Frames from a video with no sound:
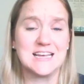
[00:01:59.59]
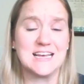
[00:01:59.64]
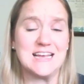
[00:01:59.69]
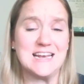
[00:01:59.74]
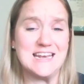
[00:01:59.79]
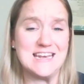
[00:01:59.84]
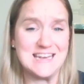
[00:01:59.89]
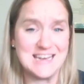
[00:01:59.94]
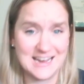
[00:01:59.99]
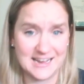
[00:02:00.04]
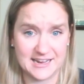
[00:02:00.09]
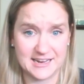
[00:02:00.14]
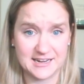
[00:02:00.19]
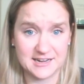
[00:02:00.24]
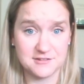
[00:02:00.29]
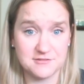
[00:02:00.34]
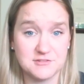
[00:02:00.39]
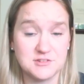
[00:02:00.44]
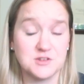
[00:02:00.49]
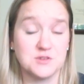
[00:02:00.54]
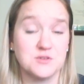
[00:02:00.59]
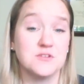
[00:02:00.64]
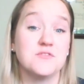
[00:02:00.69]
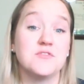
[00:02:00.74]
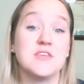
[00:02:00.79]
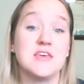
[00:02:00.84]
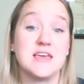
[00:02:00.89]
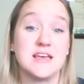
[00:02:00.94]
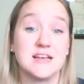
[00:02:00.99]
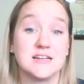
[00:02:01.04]
a negative, so if
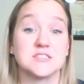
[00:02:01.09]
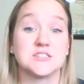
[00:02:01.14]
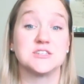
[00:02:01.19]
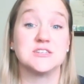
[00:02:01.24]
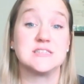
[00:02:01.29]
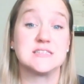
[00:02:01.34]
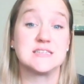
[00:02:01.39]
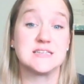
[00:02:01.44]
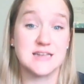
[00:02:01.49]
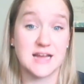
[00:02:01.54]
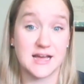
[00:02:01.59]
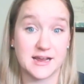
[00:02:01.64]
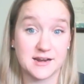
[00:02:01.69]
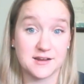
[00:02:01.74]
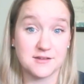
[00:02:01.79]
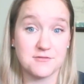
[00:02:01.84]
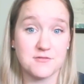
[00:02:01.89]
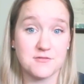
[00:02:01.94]
the answer is a negative,